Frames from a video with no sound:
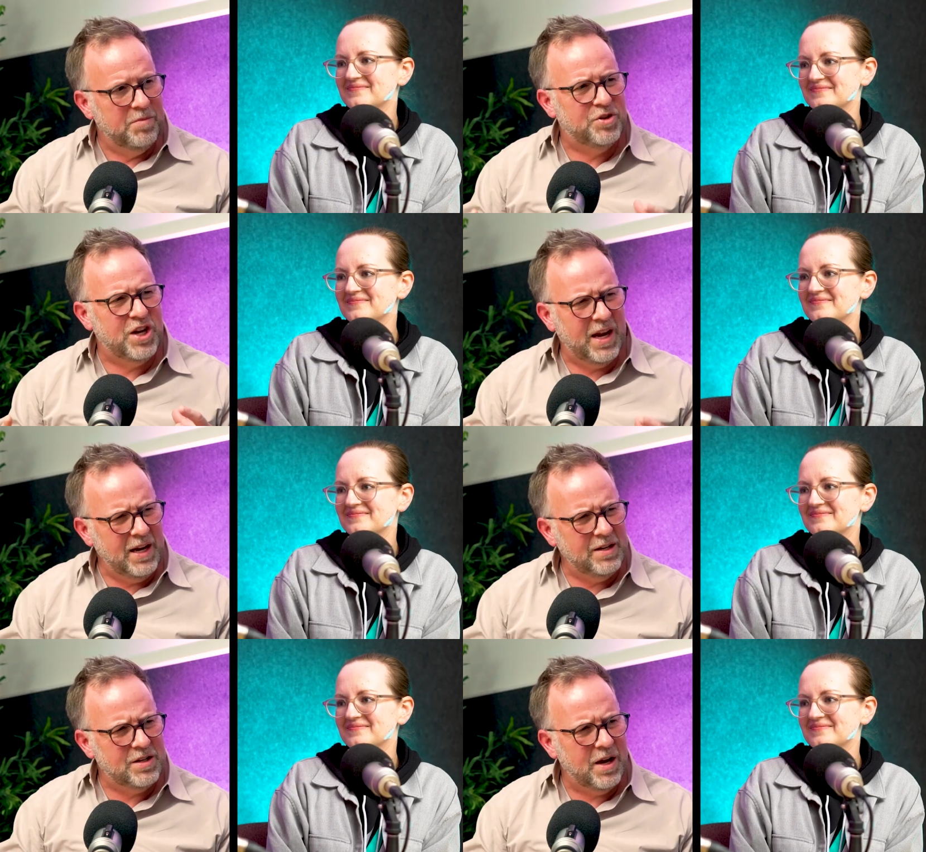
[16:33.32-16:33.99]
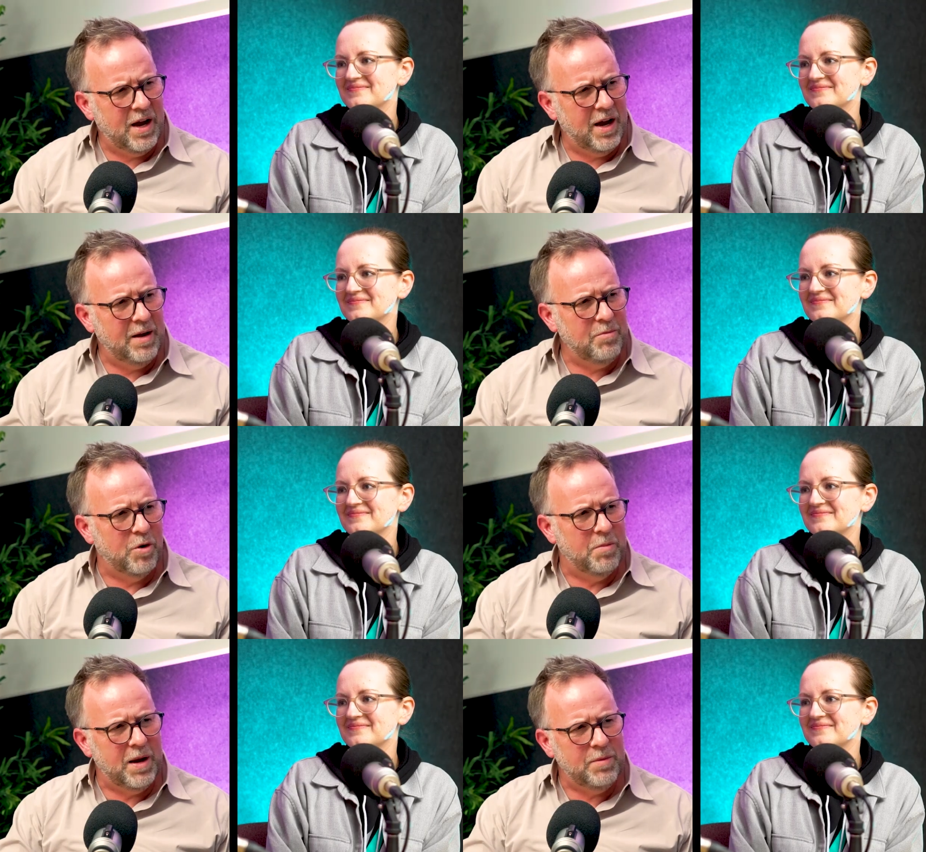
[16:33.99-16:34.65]
Speaker 1: change time
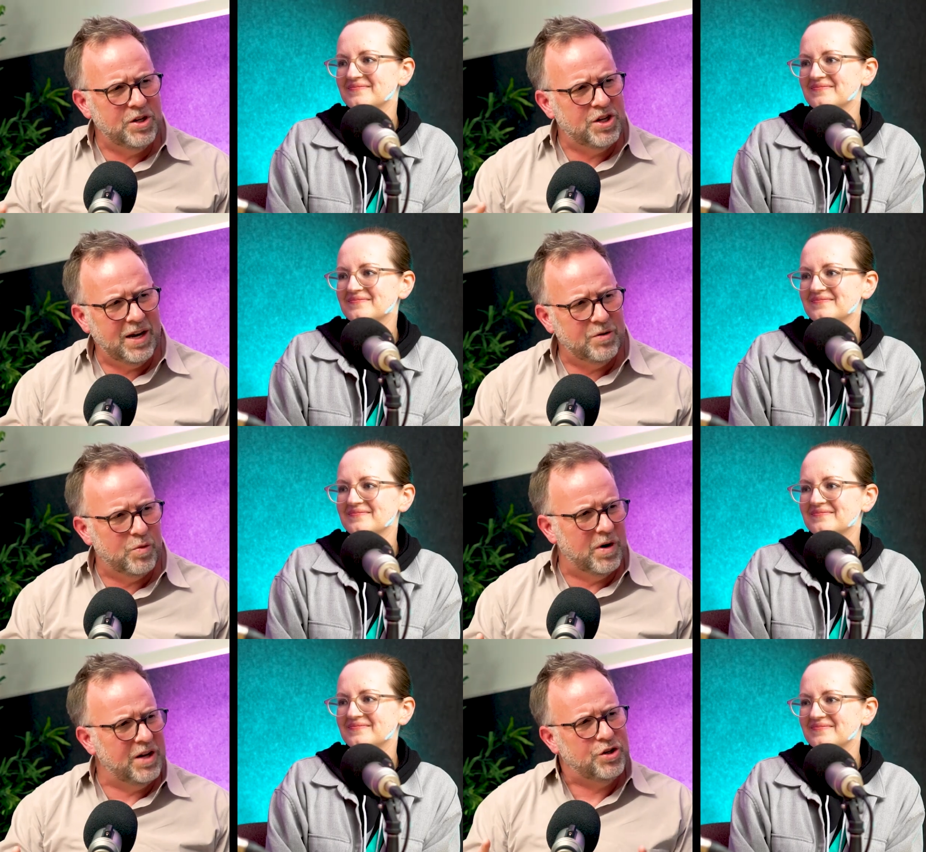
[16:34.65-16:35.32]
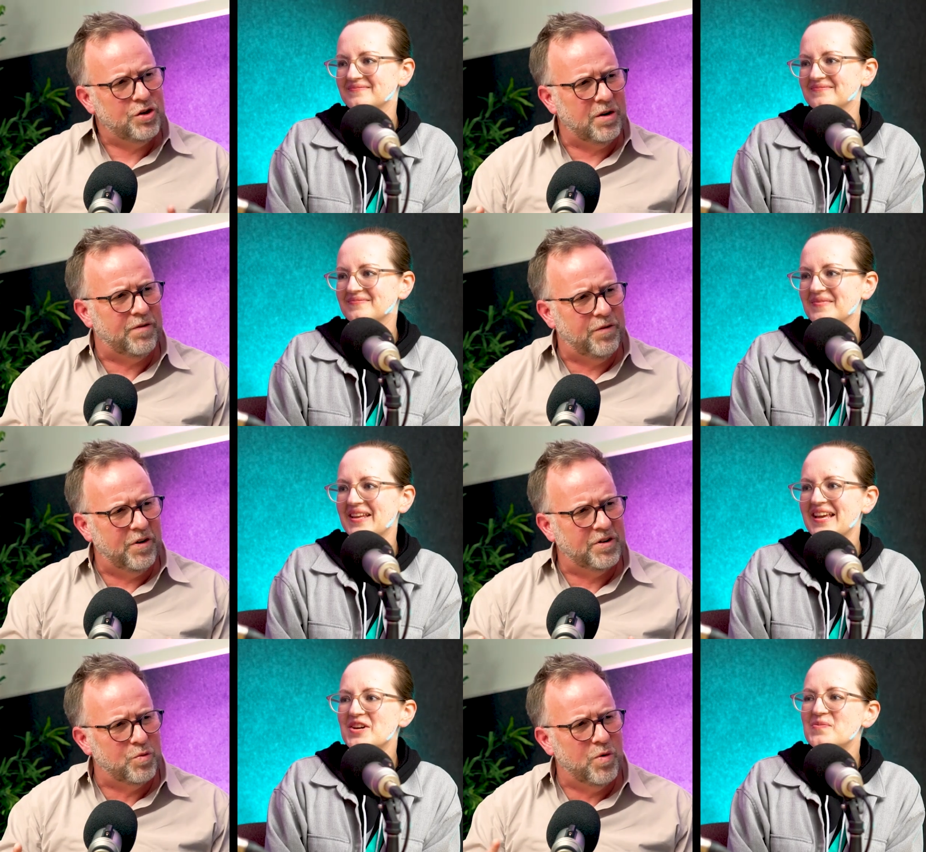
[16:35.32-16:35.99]
or maybe change. We're not mm. sure at mm.
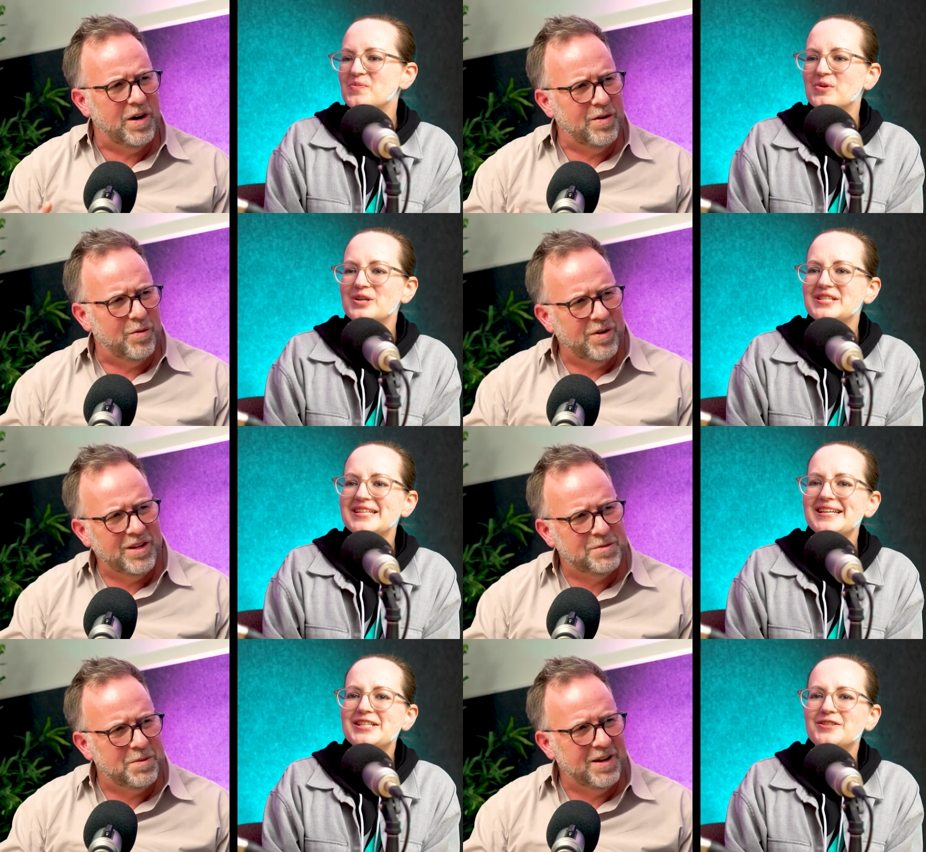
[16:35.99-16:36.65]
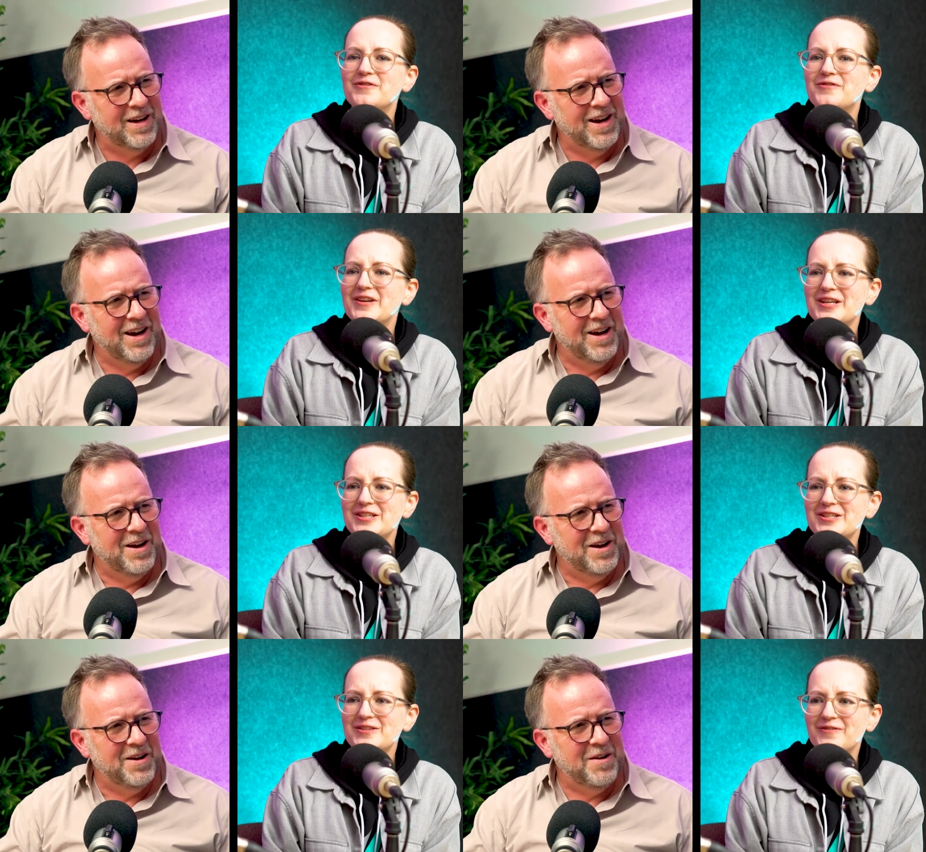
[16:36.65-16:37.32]
first what Predict, it really
Speaker 2: sp-
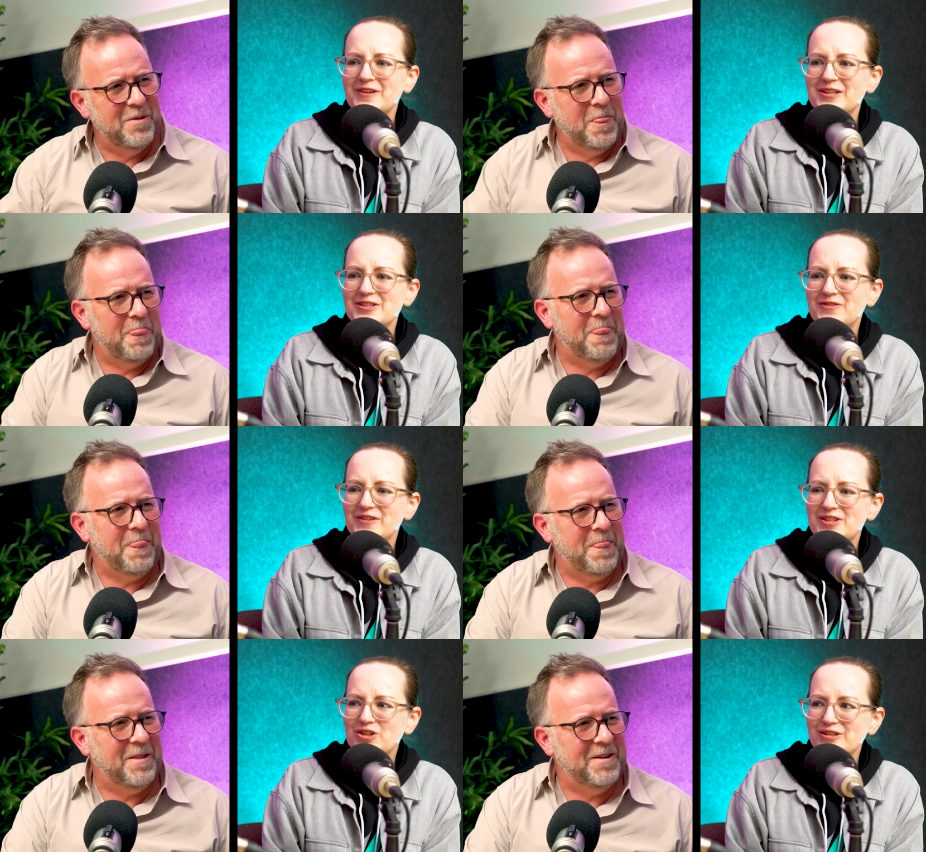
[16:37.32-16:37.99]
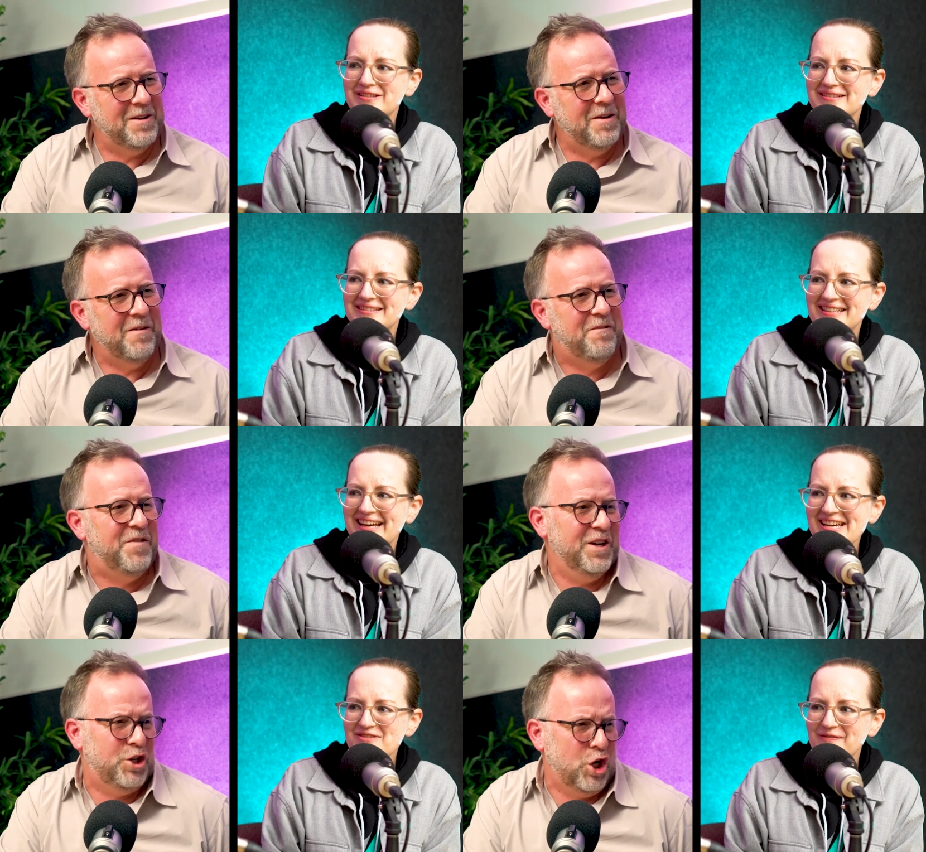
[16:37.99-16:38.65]
fix, fix fissures in uh,
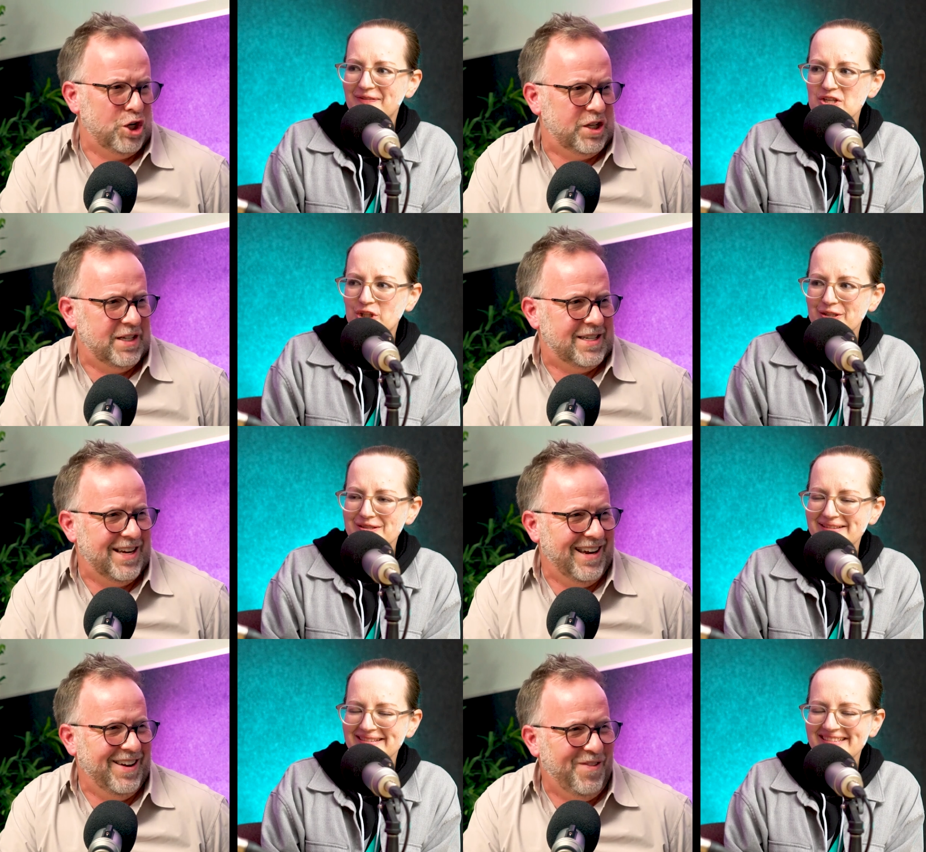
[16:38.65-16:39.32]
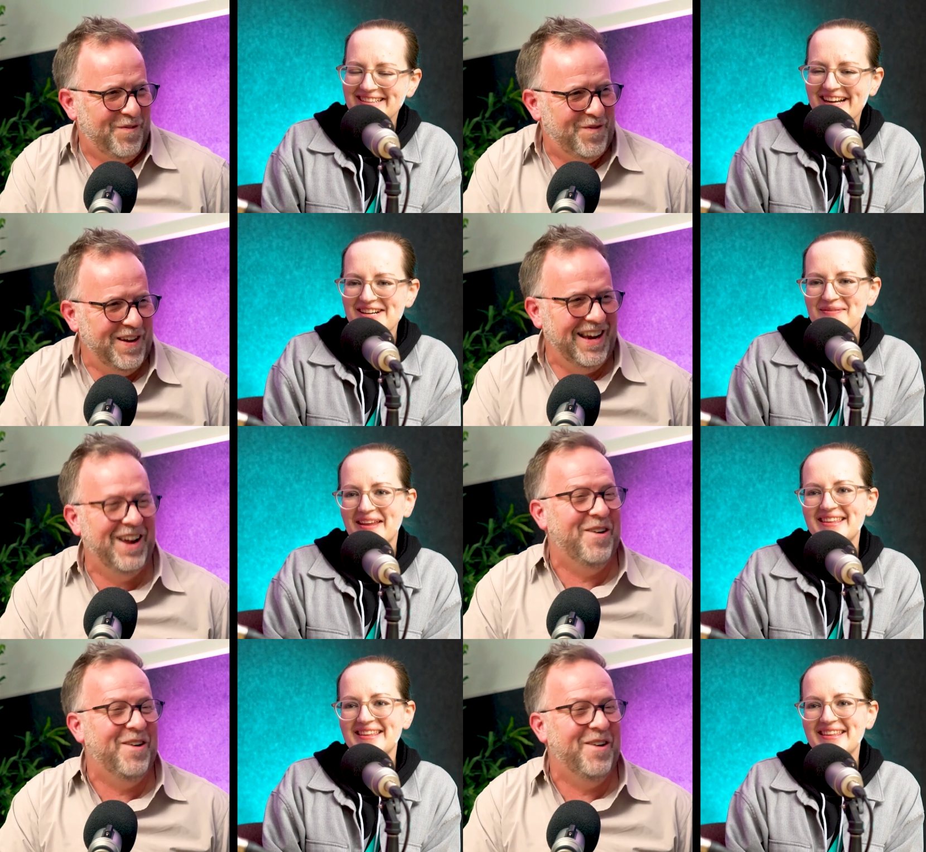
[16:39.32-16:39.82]
time. Fissures, fissures in, time. in time. I